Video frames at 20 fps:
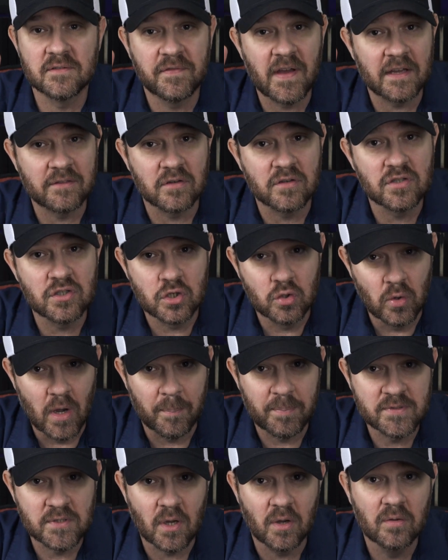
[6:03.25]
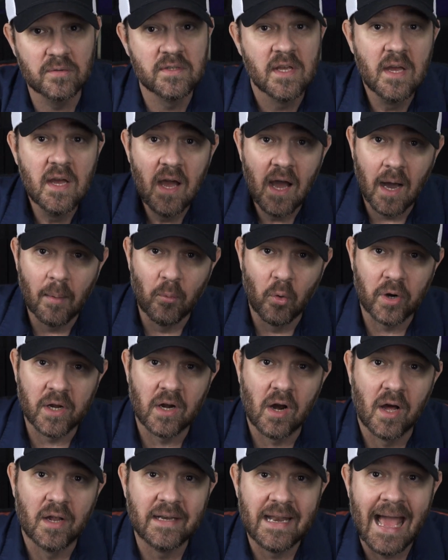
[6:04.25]
In fact, there's 2 episodes I'm
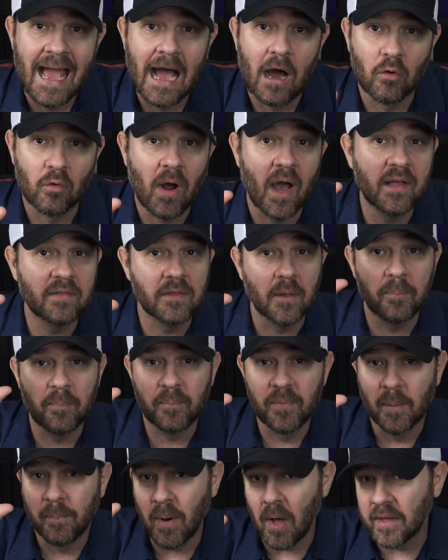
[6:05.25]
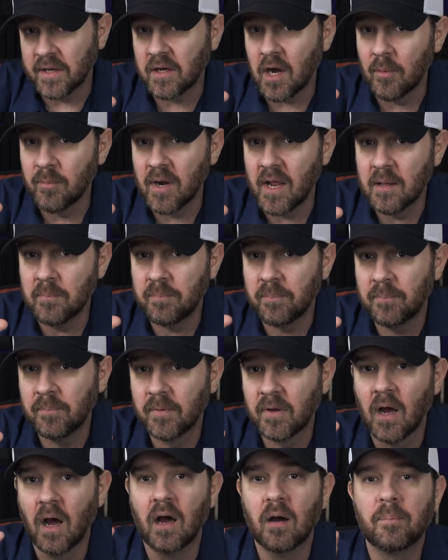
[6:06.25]
working on now, right? The polycarbonate
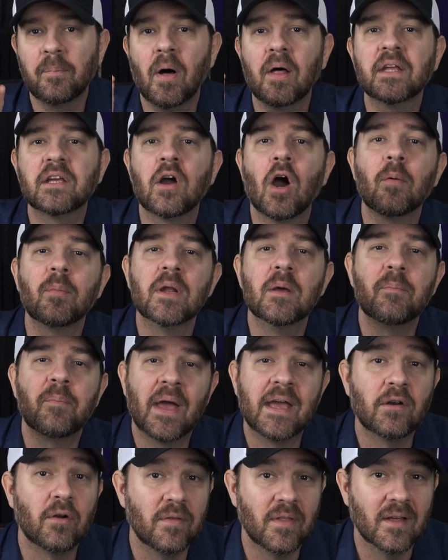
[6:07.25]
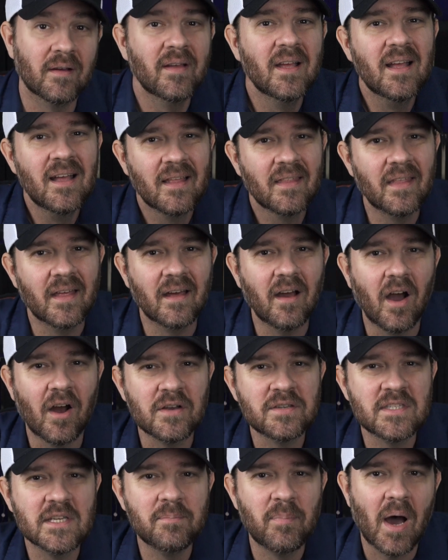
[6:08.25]
paint, or the
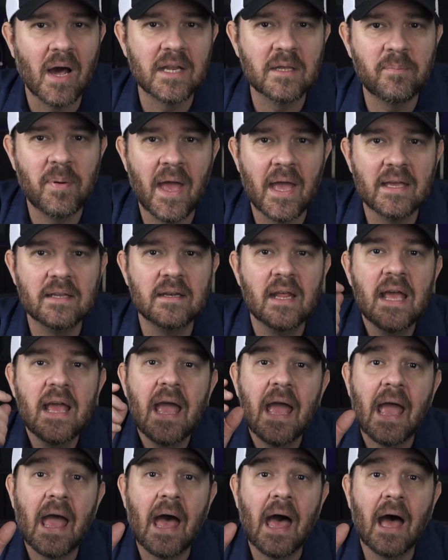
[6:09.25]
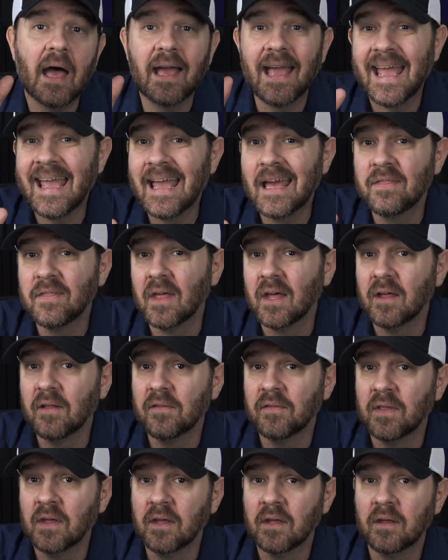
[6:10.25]
RC body paint, and
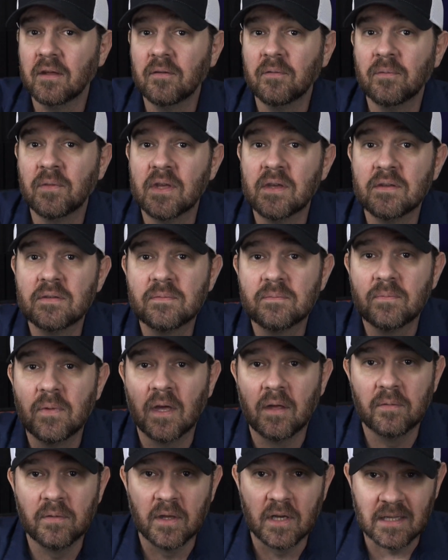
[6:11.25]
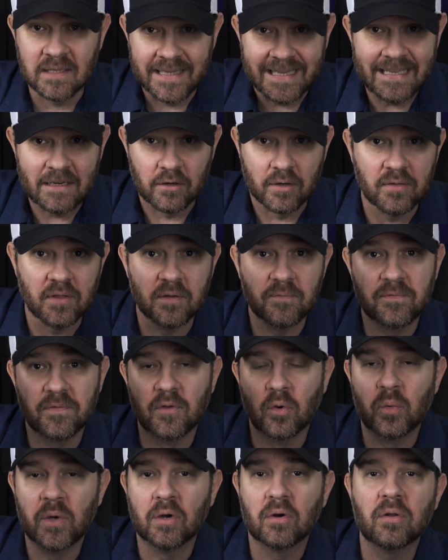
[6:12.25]
the cleaner,
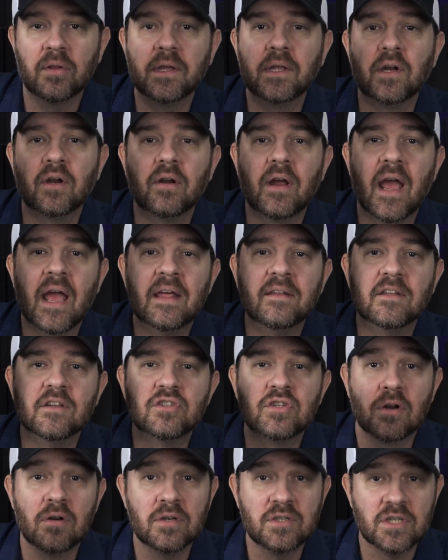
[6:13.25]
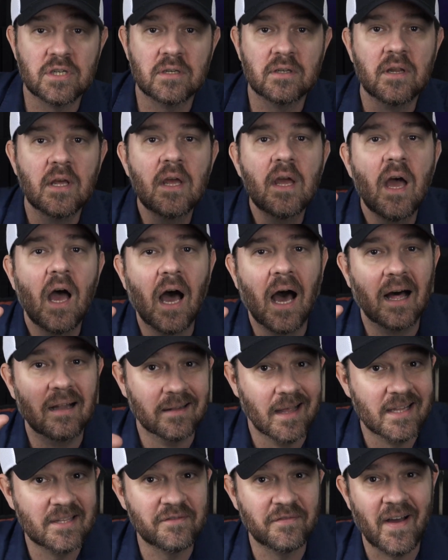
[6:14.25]
the wheel cleaner and detergent.
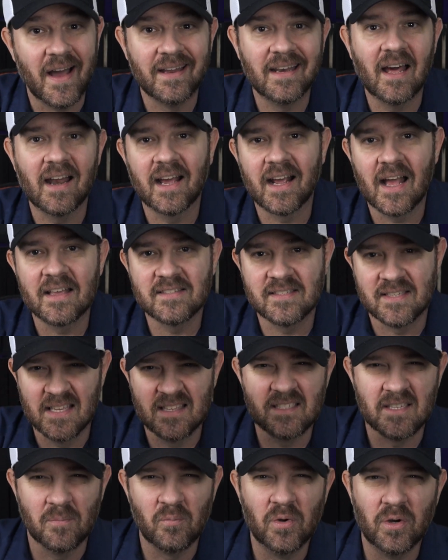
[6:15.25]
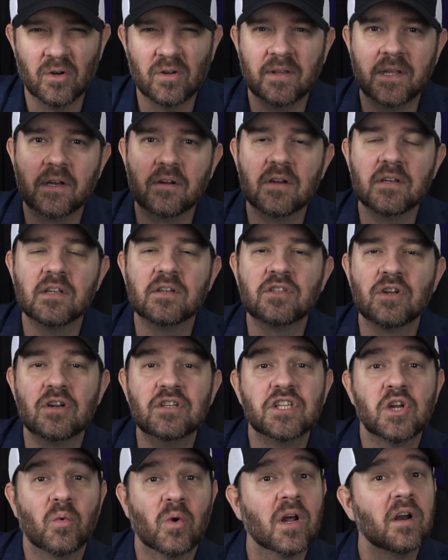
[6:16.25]
Let's find out. I got sent some wheel cleaner and
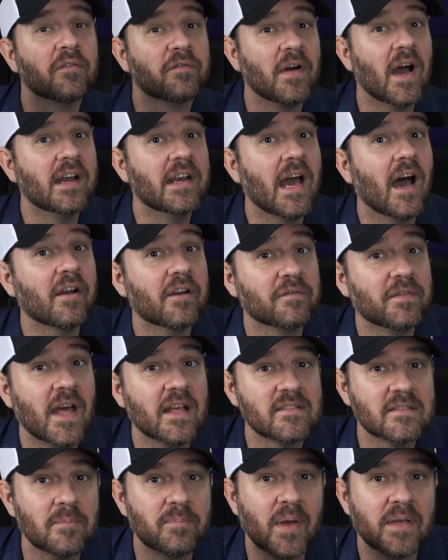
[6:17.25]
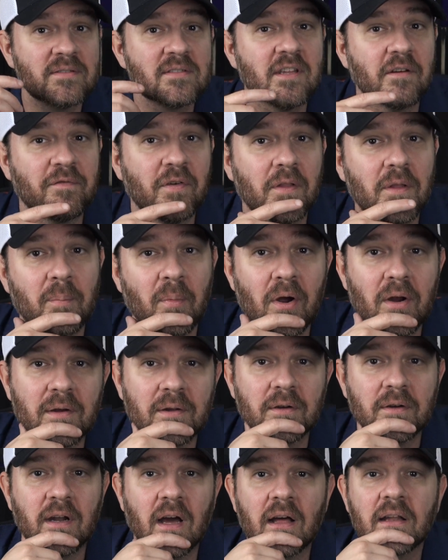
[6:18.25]
detergent. We're going to find out if that's the best stuff on the
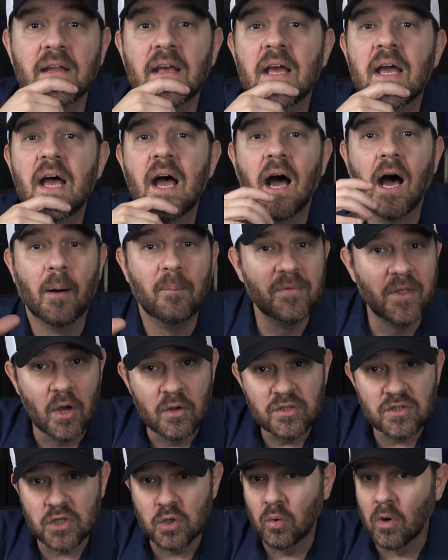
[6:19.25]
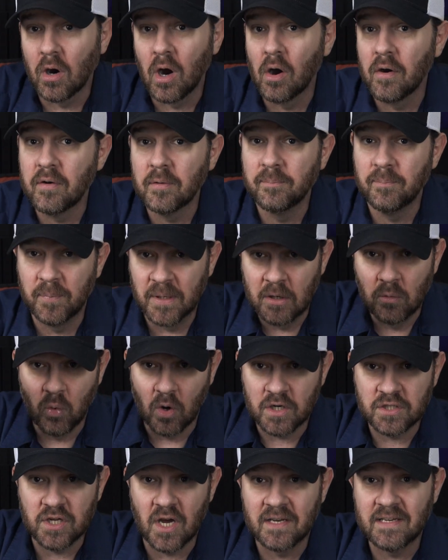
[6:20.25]
market or not. Those 2 are already being
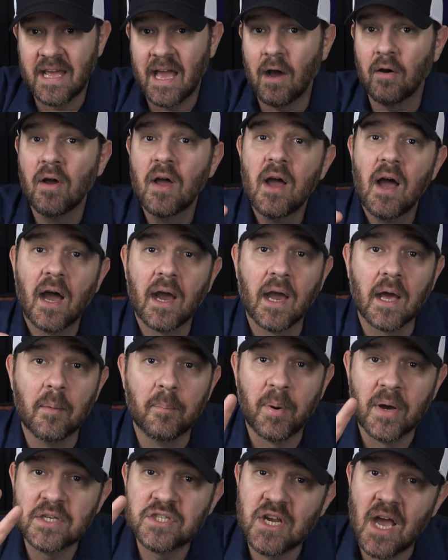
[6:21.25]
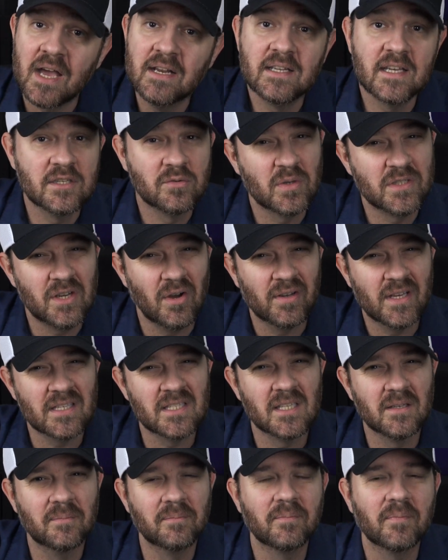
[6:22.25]
worked on now. I got a bunch of ideas, which I'll
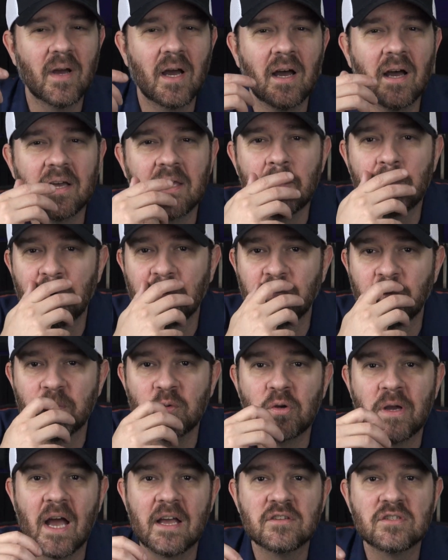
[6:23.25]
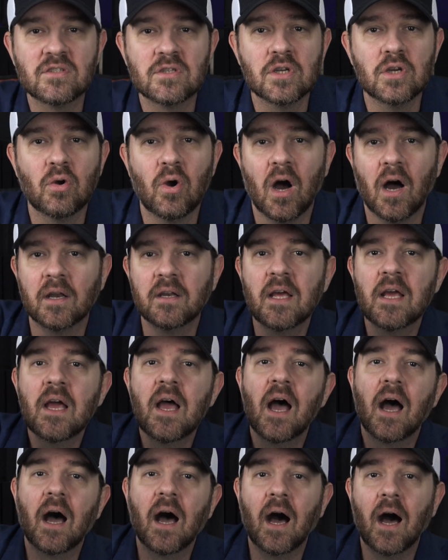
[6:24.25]
get some input from you guys too on,
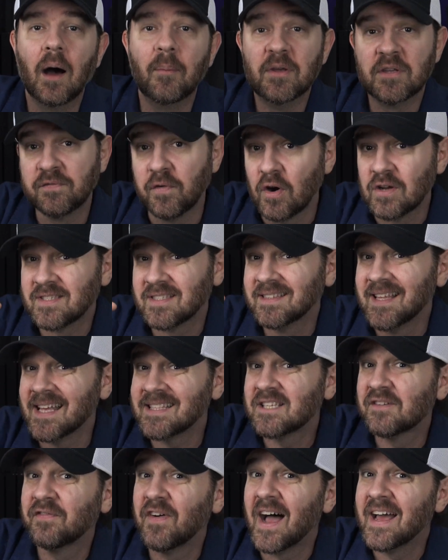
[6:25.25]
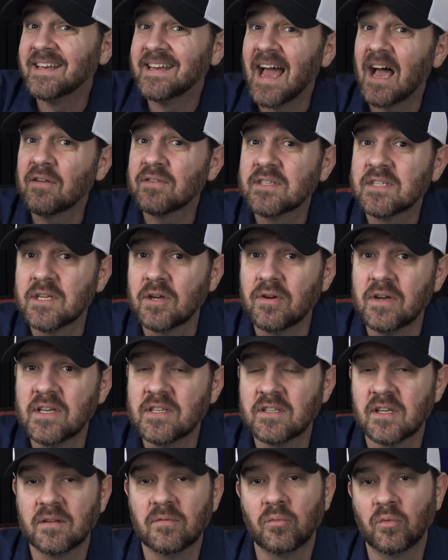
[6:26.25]
as far as Let's Find Out
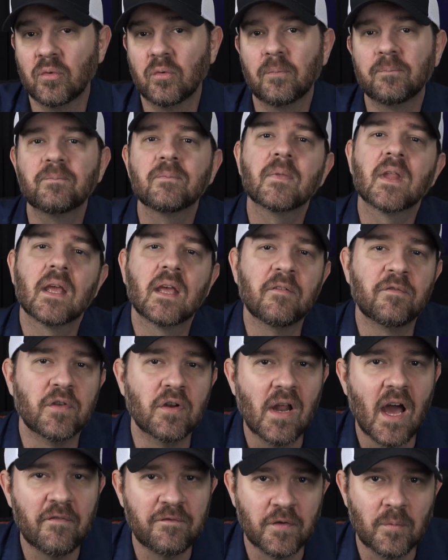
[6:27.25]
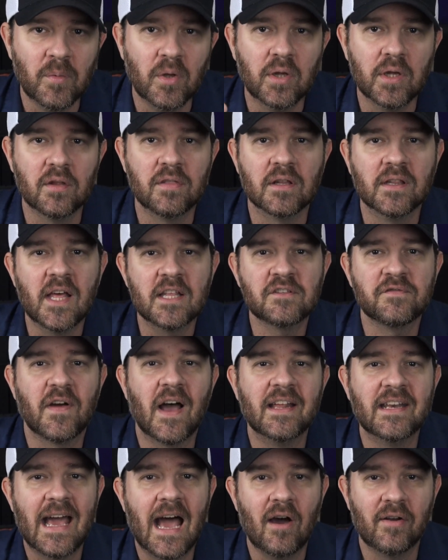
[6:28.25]
series. And if you're not familiar, the Let's
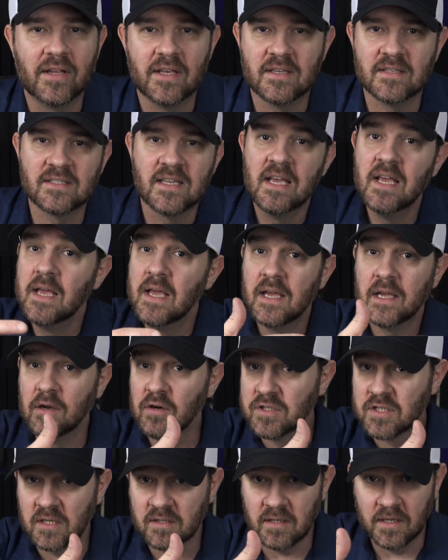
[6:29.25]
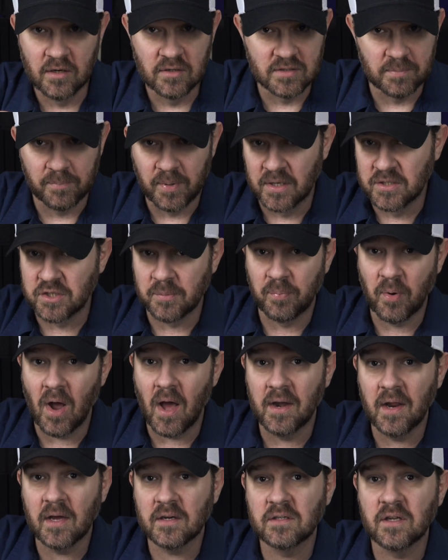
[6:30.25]
Find Out is, here's a bunch of
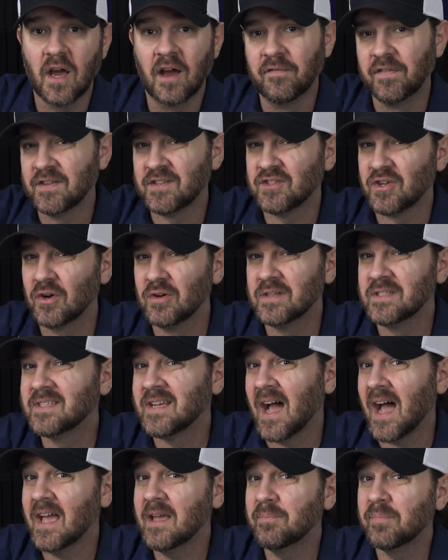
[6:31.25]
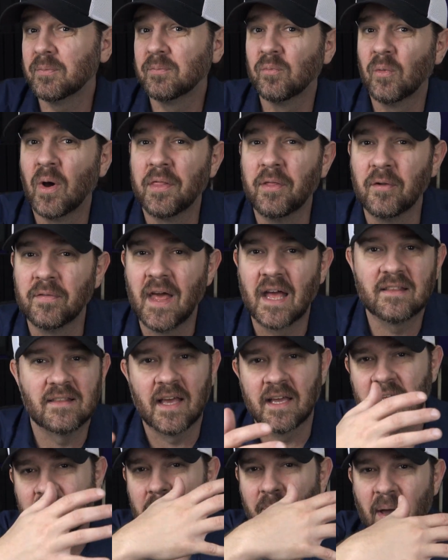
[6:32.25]
product of a certain type, whether that,
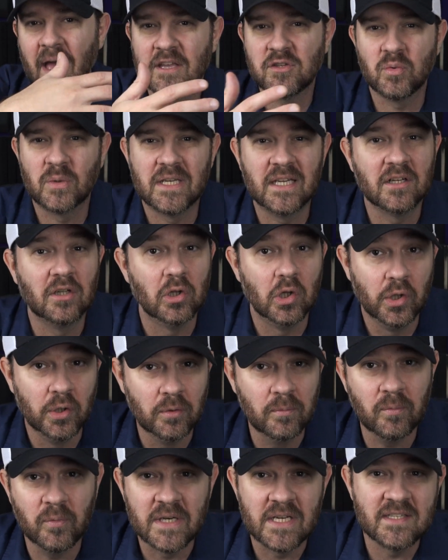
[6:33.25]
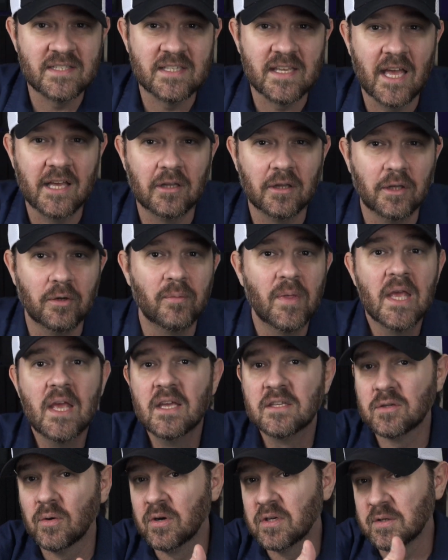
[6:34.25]
like in the past we did glue, we did CA glue.
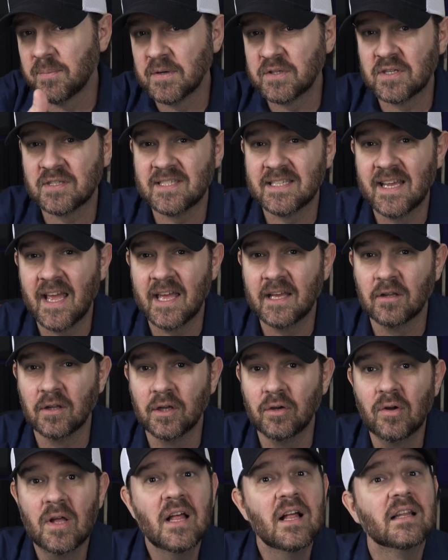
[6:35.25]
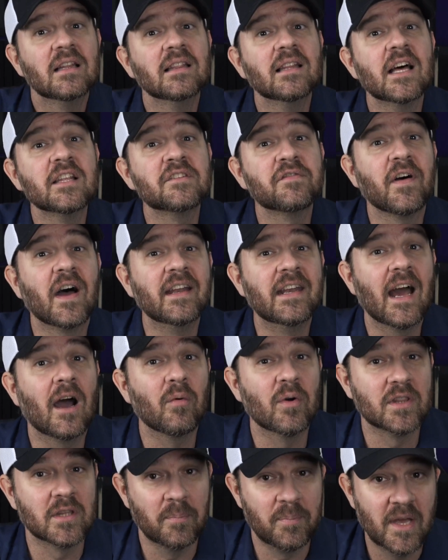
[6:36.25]
So here's a bunch of CA glue. Let's find
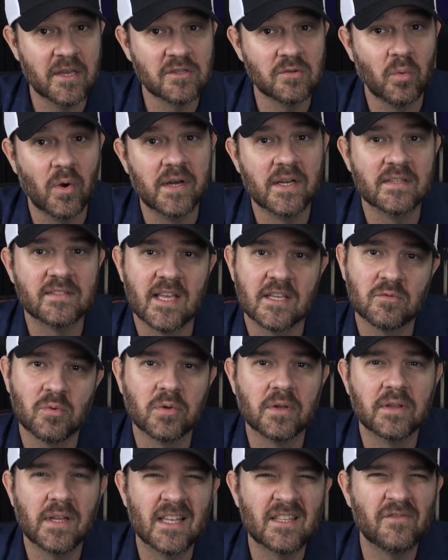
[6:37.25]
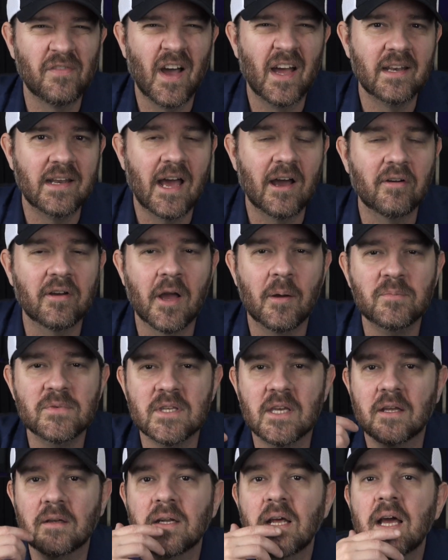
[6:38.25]
out what the best one is. That's where the Let's Find Out
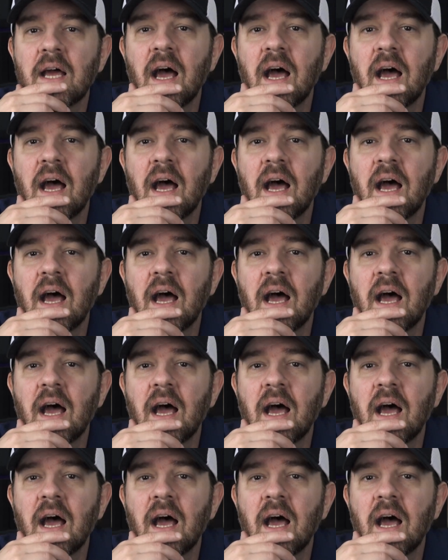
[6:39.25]
comes in.